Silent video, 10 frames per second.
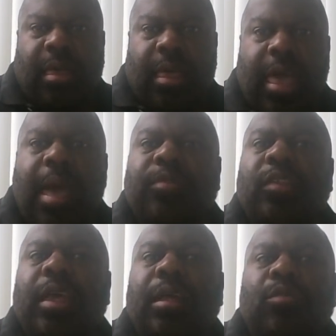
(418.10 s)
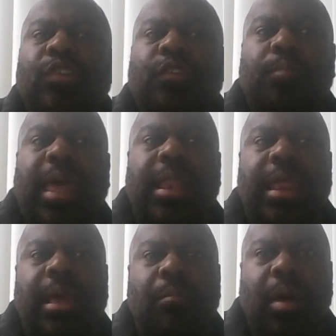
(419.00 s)
Epstein was
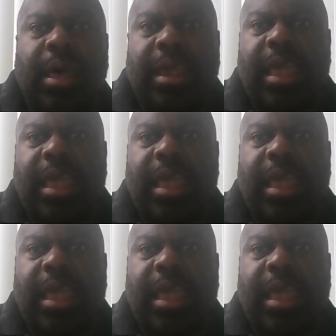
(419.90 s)
spending money